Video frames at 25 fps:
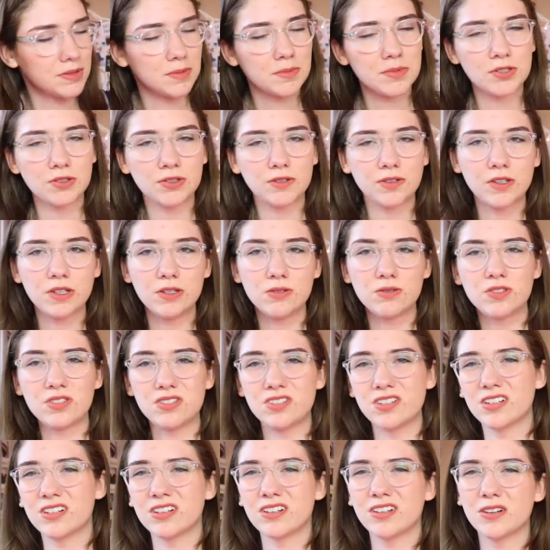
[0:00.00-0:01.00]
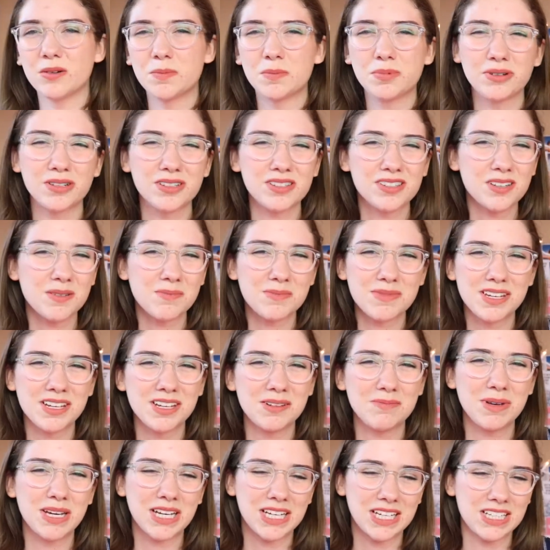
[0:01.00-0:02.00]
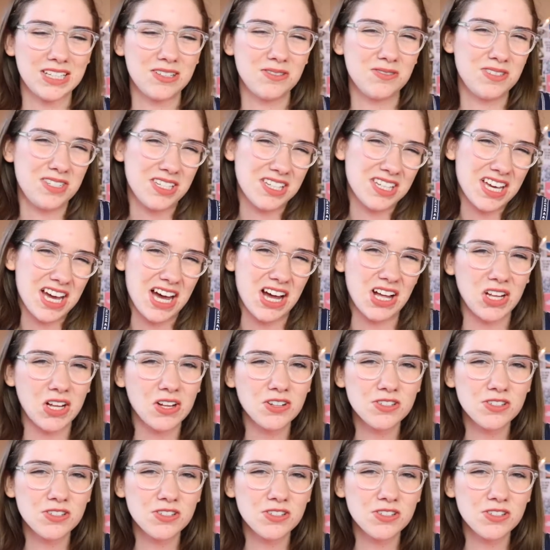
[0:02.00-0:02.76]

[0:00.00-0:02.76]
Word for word: some sort of cute sticker or print something, make a cute decal.